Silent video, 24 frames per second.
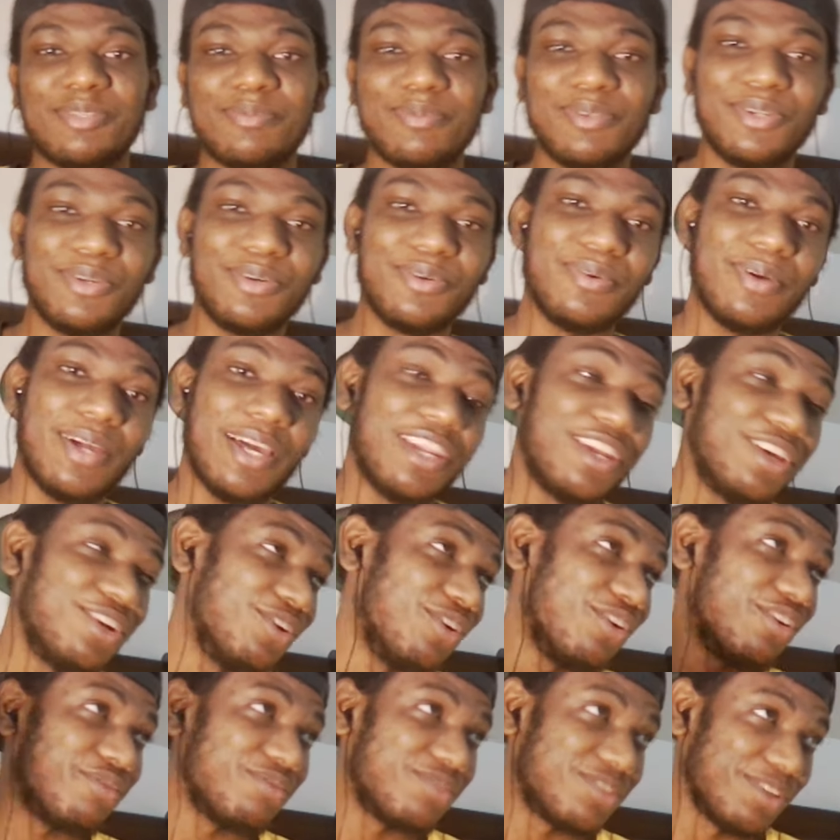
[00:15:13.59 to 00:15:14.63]
And I know if some
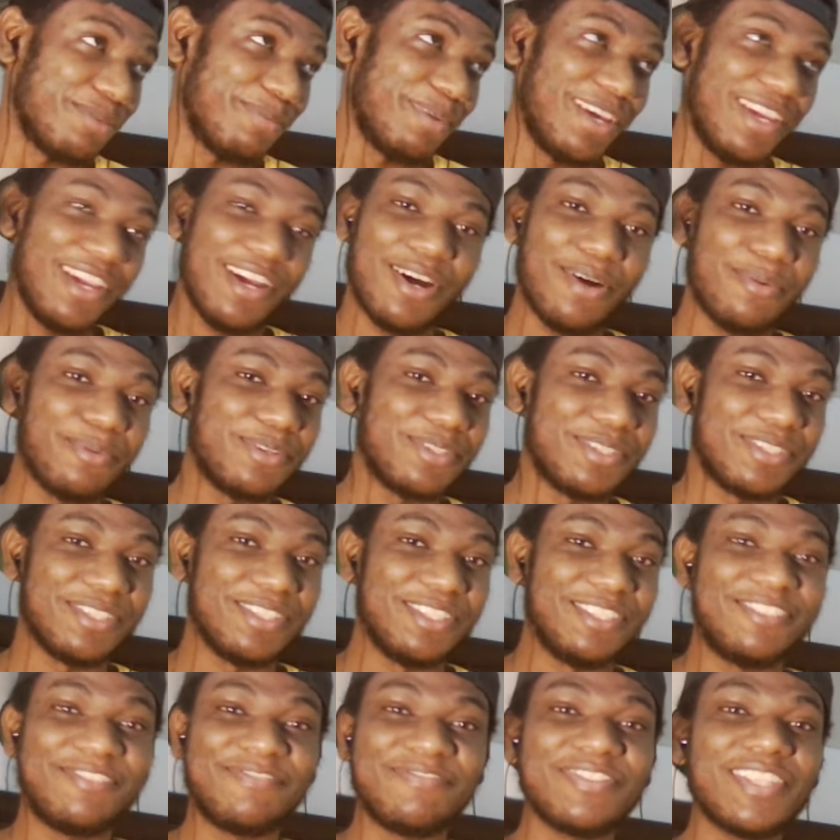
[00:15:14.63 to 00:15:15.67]
of y'all wasn't,
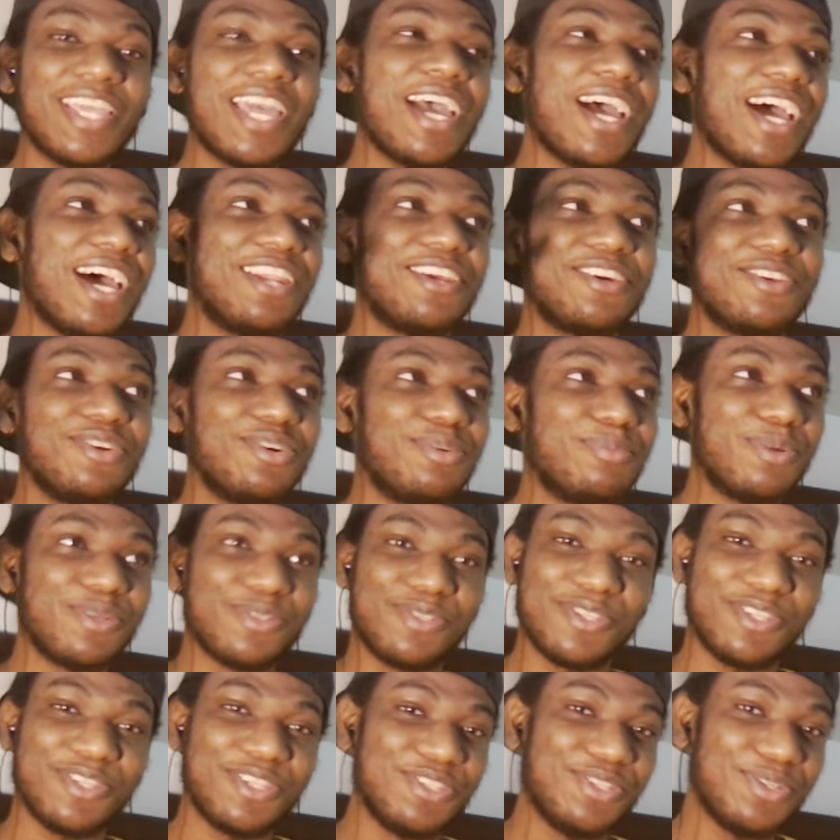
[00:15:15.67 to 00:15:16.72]
I know most of the
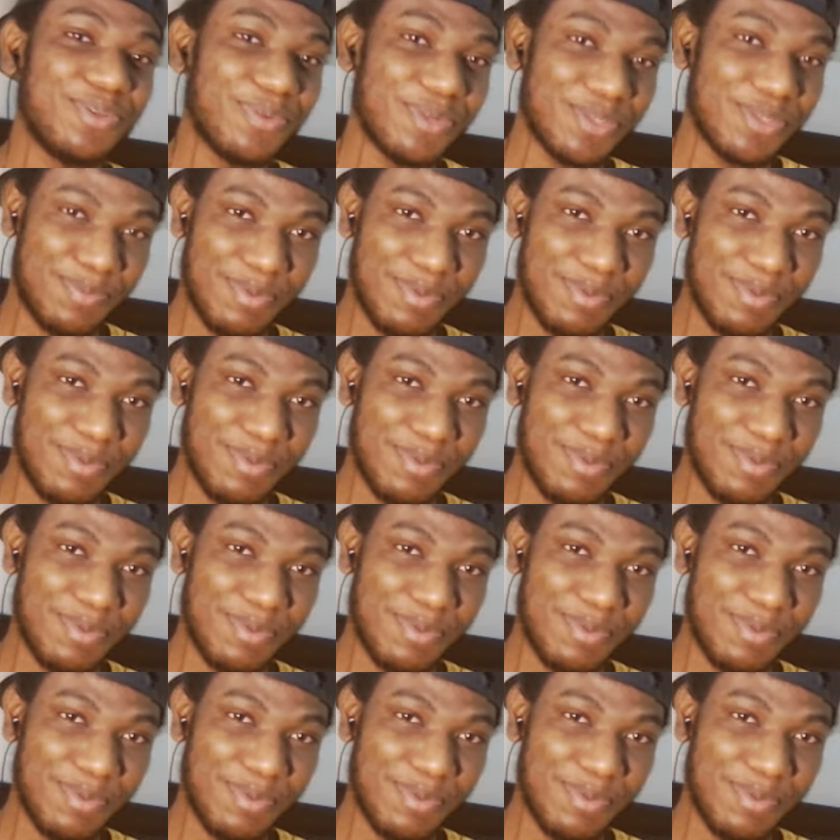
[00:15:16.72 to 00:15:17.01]
US people